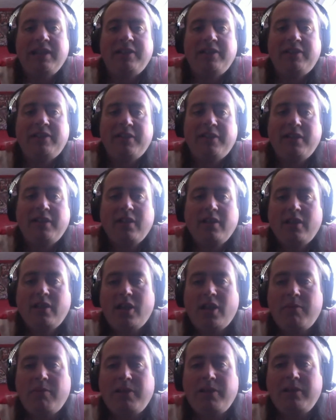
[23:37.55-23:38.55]
And
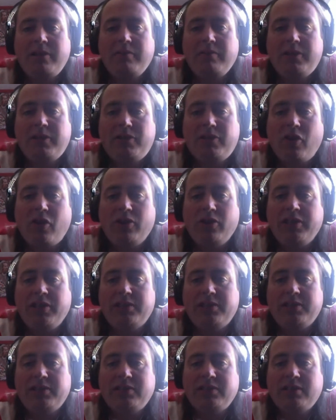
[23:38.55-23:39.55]
I mean, we got
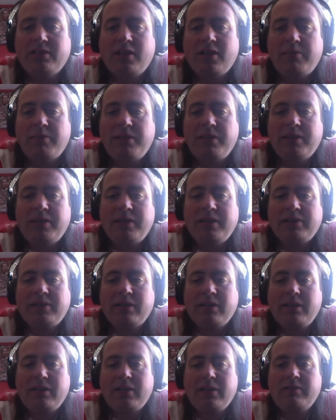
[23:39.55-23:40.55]
this. I mean,
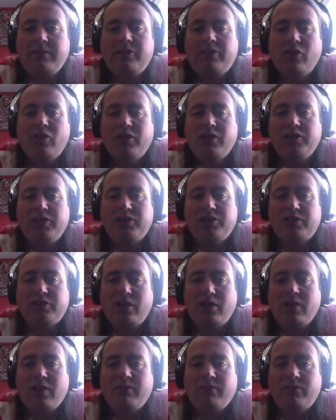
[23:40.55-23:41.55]
we've got this
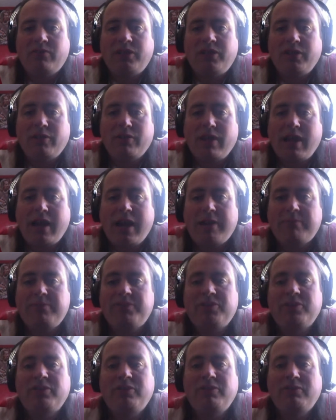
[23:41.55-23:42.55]
lot of
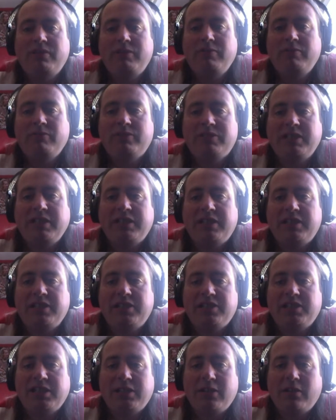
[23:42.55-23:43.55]
absolutely
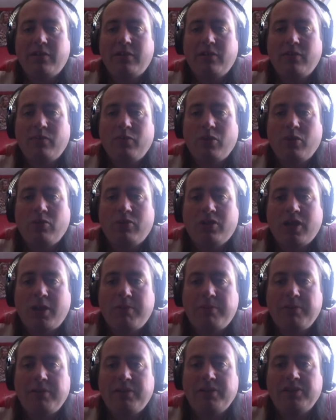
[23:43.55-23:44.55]
ridiculous thing of a World
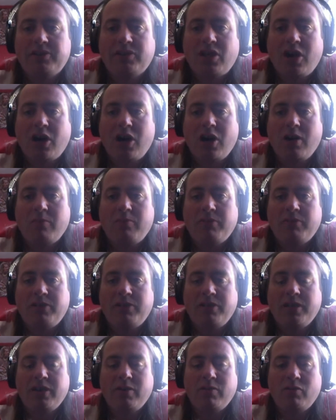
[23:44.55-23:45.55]
Cup in Qatar, and we
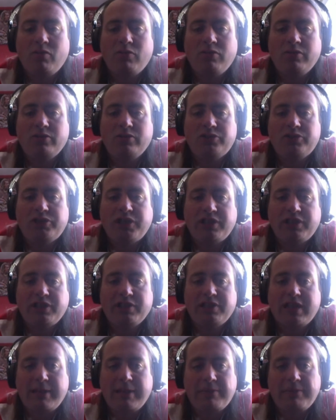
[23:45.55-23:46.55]
know all the shit
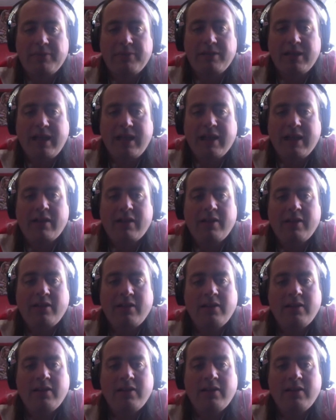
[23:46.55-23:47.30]
that's happened there.